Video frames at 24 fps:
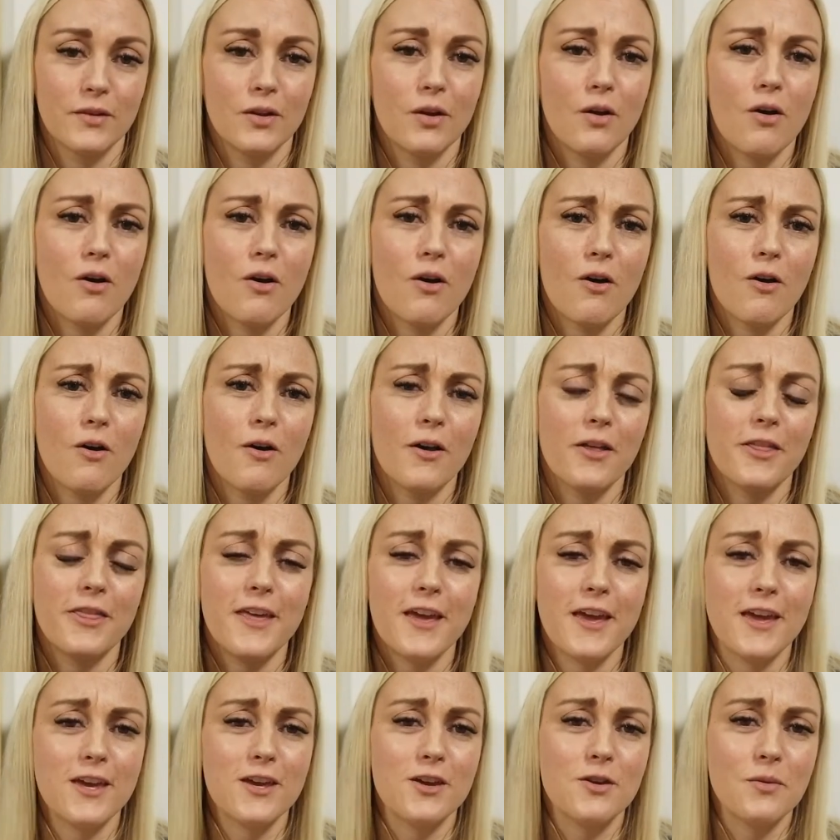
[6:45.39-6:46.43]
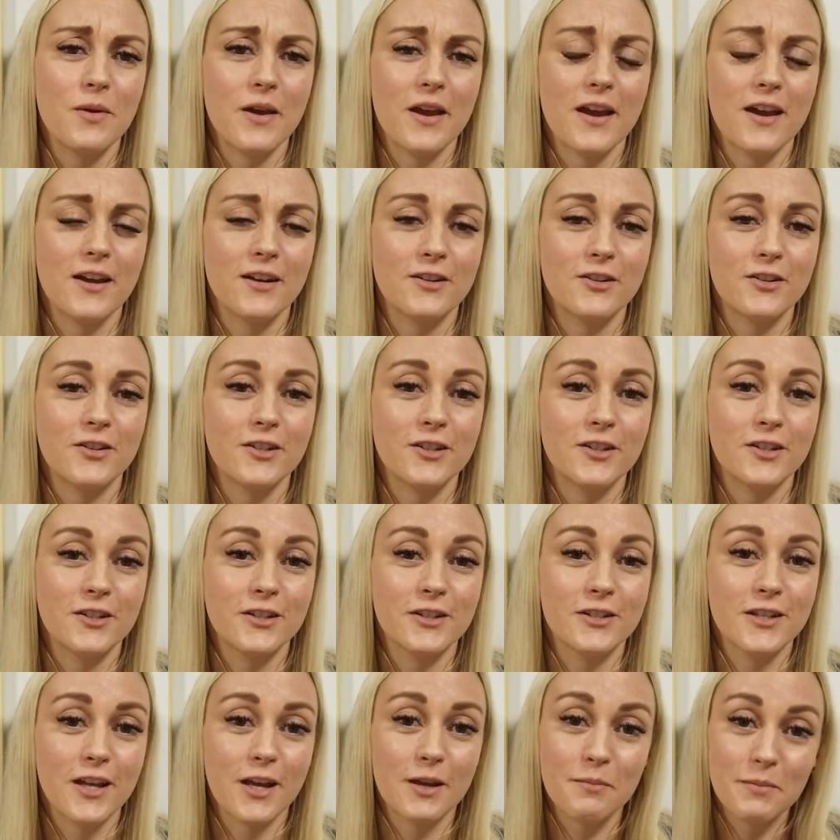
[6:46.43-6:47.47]
Aw, thank you,
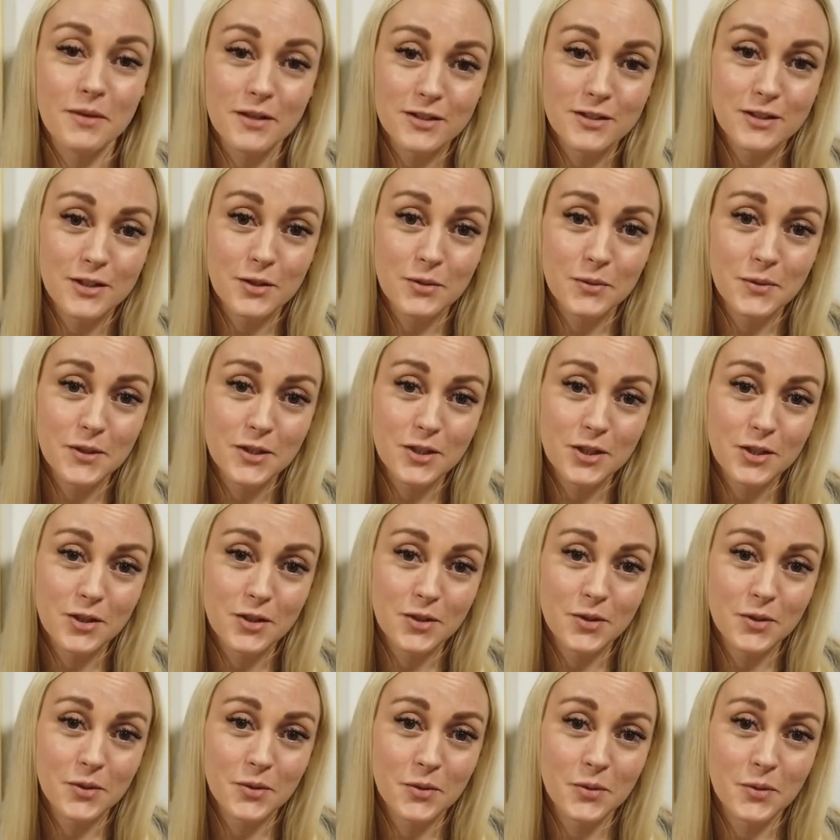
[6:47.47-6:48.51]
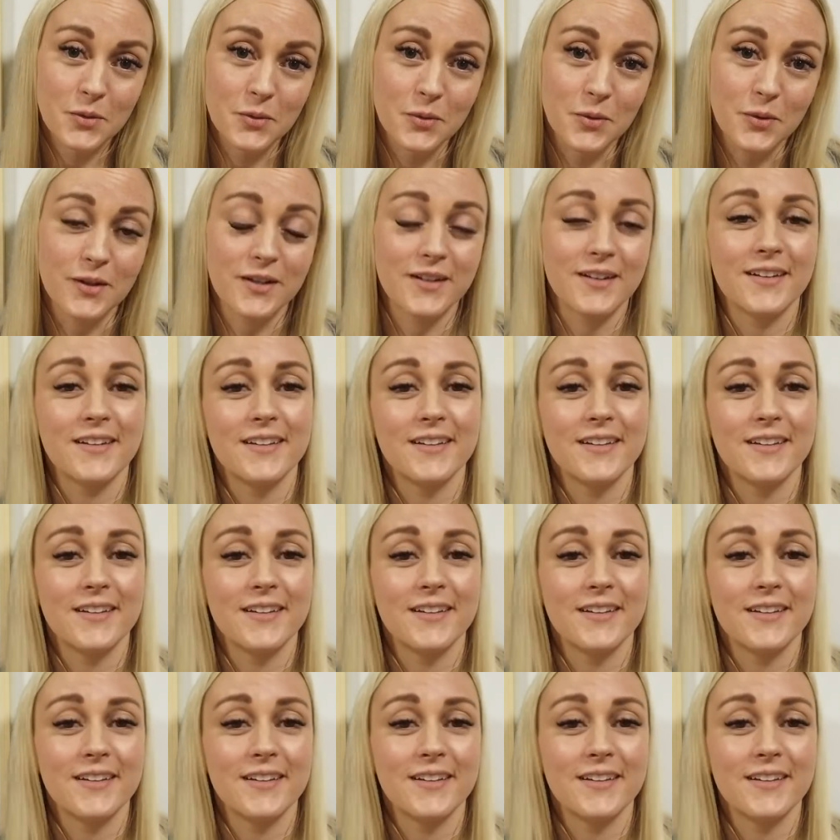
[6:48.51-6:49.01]
Anders. I miss you too.